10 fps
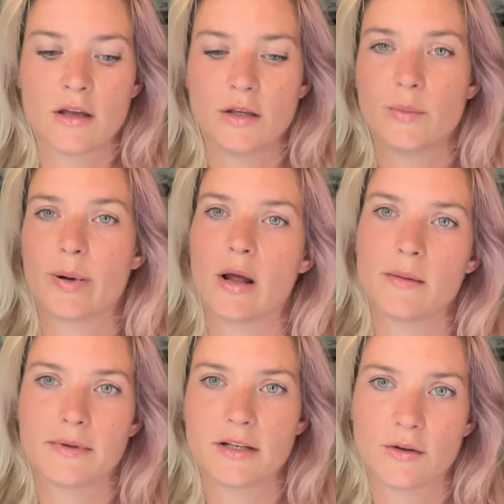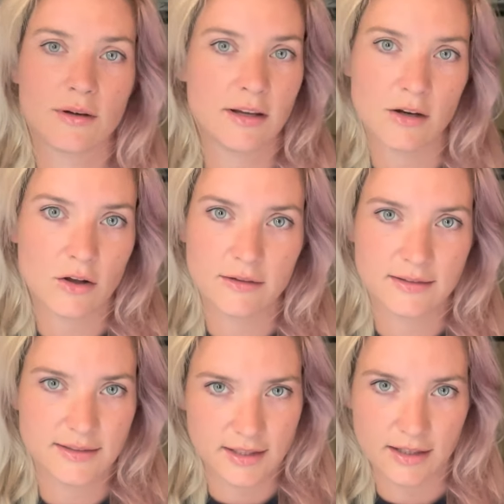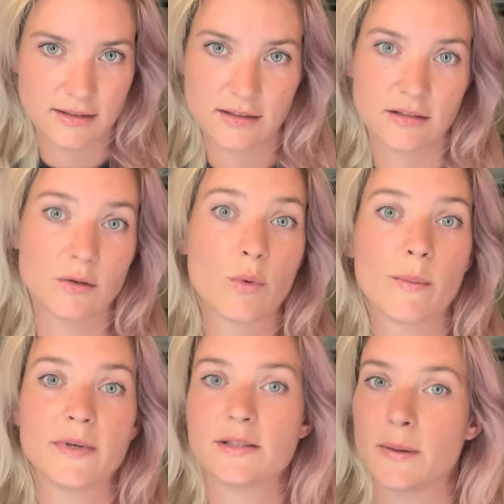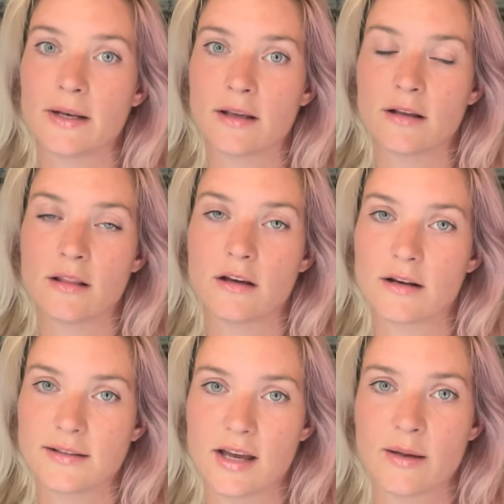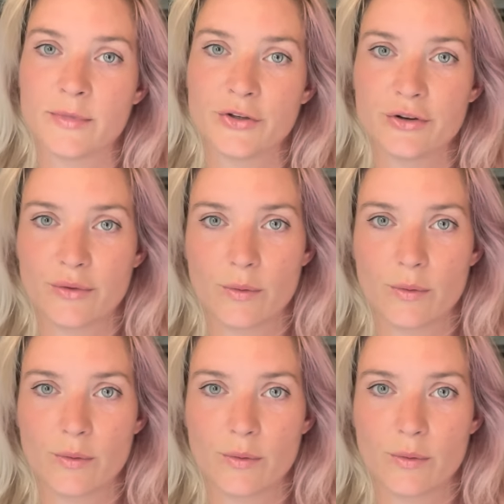you probably don't need all these things because you won't be spending a lot of time in your